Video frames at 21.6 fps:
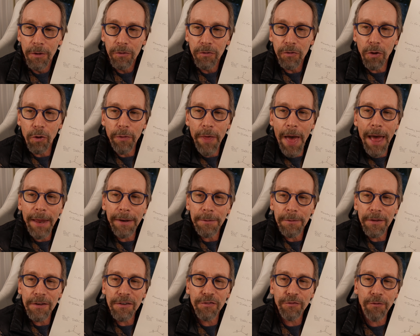So
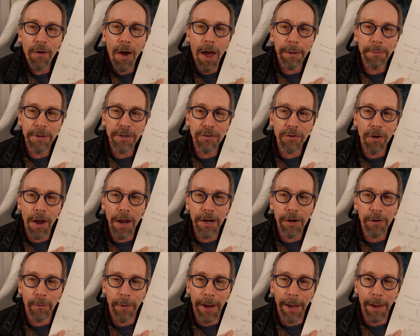this Feynman
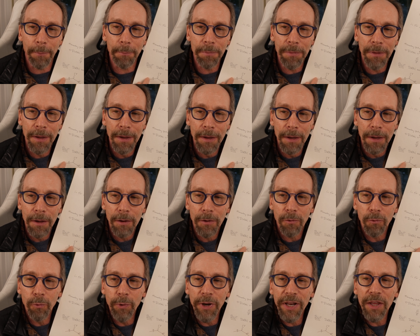diagram
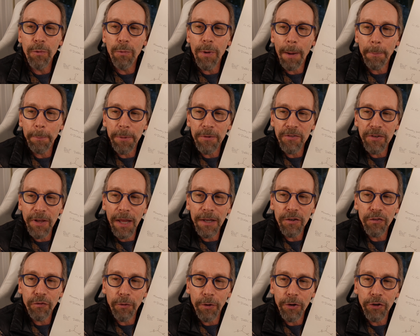really
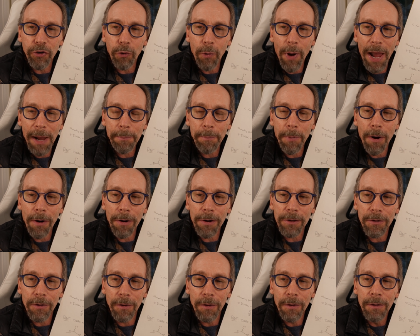represents for a Dirac
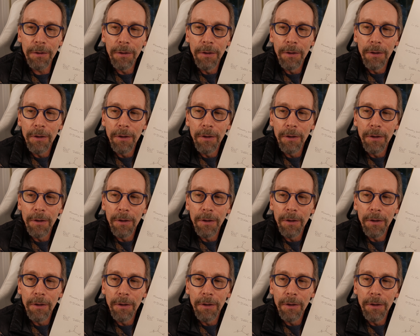particle